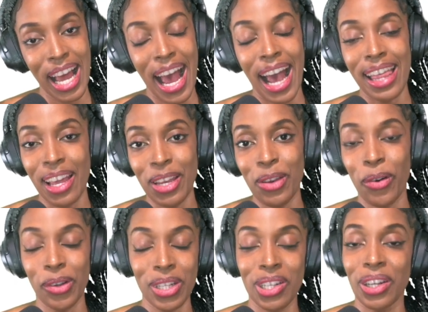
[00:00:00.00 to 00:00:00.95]
and then you
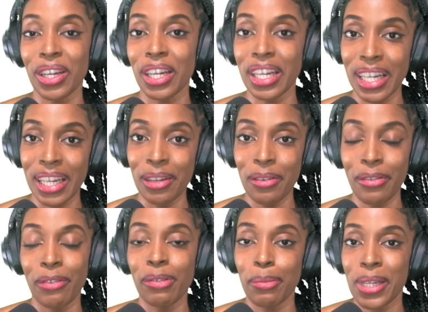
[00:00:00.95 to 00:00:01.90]
also earn
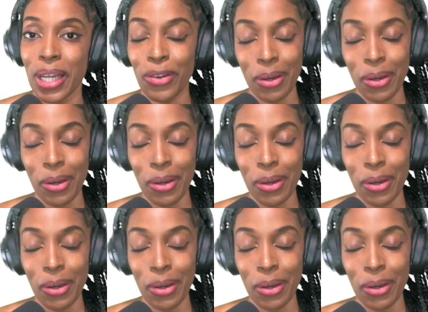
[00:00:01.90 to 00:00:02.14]
from Flipside